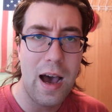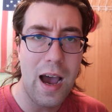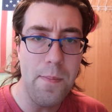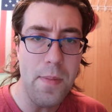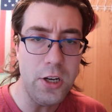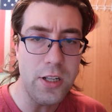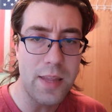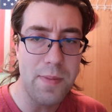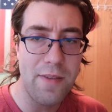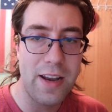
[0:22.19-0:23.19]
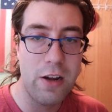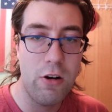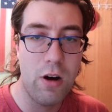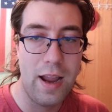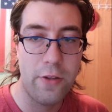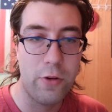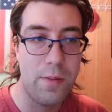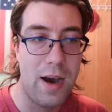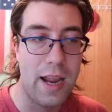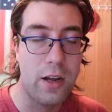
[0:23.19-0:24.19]
I mentioned this in my video answering
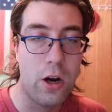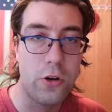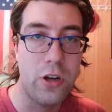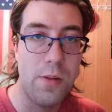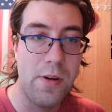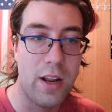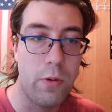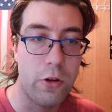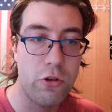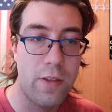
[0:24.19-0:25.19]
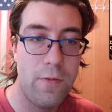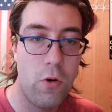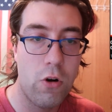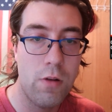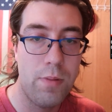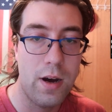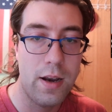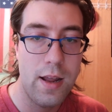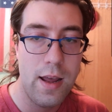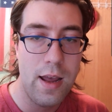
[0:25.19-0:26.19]
my cartoon community questions forum, but